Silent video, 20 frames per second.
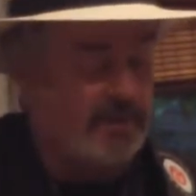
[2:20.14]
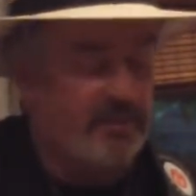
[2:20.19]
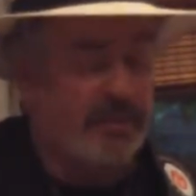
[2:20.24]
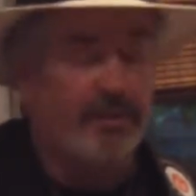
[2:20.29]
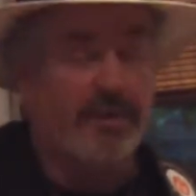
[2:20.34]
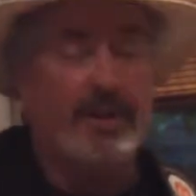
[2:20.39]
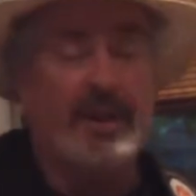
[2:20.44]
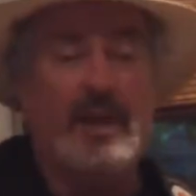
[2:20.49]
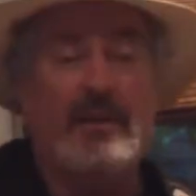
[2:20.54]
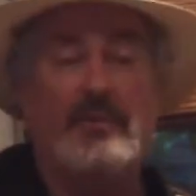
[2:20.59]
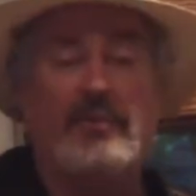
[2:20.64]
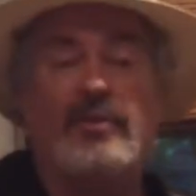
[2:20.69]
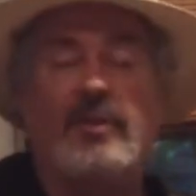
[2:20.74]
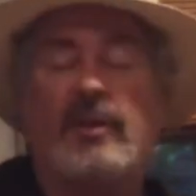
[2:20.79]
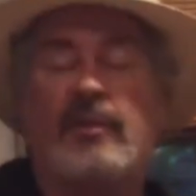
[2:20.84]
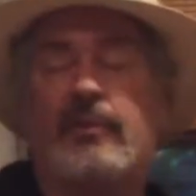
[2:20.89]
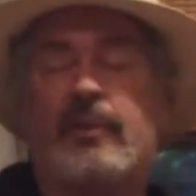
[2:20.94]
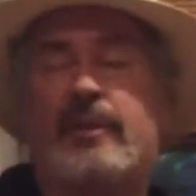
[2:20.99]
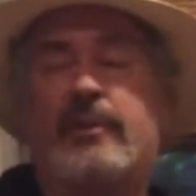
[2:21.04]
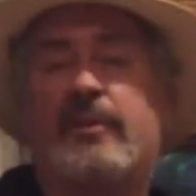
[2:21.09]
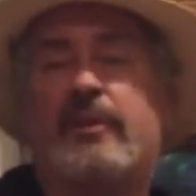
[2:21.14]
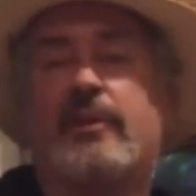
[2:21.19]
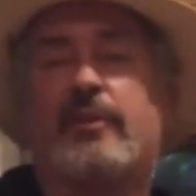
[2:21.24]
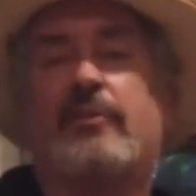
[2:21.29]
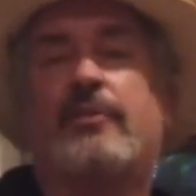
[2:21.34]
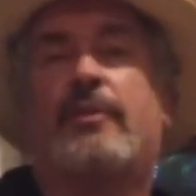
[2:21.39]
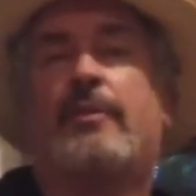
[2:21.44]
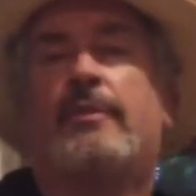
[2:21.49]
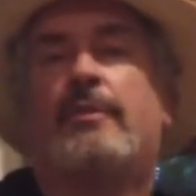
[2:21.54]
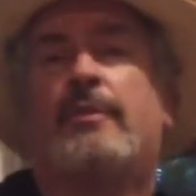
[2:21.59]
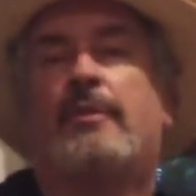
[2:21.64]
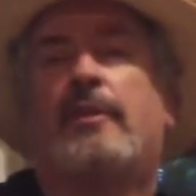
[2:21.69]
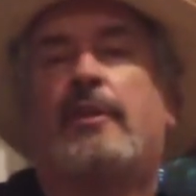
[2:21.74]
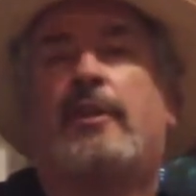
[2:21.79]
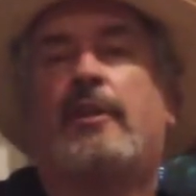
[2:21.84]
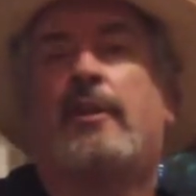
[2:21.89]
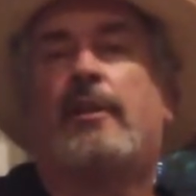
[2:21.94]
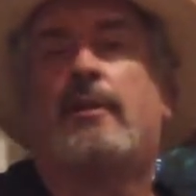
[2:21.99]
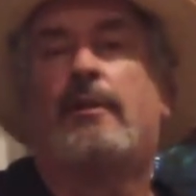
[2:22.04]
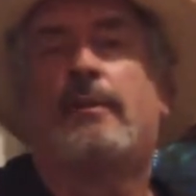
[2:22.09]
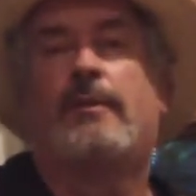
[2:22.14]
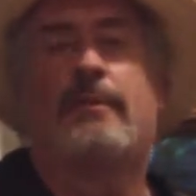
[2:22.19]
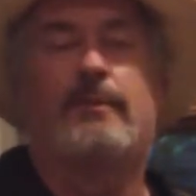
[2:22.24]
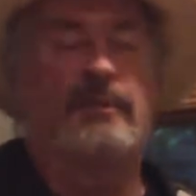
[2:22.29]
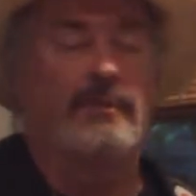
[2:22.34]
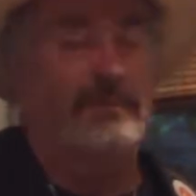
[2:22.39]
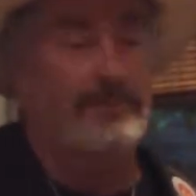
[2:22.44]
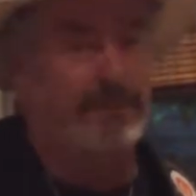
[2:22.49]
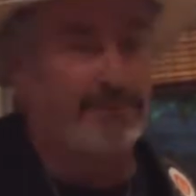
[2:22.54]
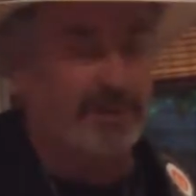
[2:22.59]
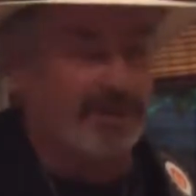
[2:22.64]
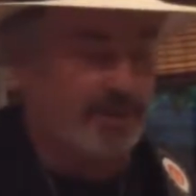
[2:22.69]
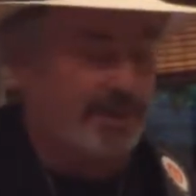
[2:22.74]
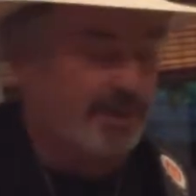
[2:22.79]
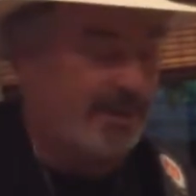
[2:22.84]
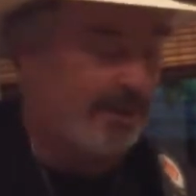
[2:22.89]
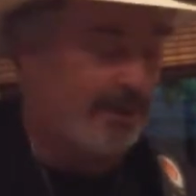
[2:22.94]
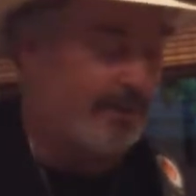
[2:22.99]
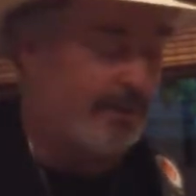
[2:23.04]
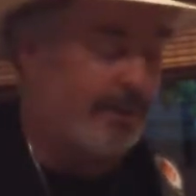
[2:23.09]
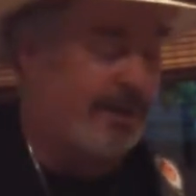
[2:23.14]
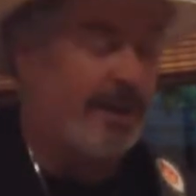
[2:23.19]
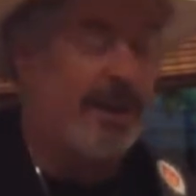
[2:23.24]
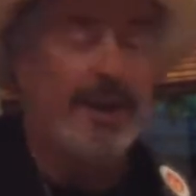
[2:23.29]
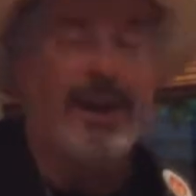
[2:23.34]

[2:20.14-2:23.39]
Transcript: So you're going to have a sound like this. There you go.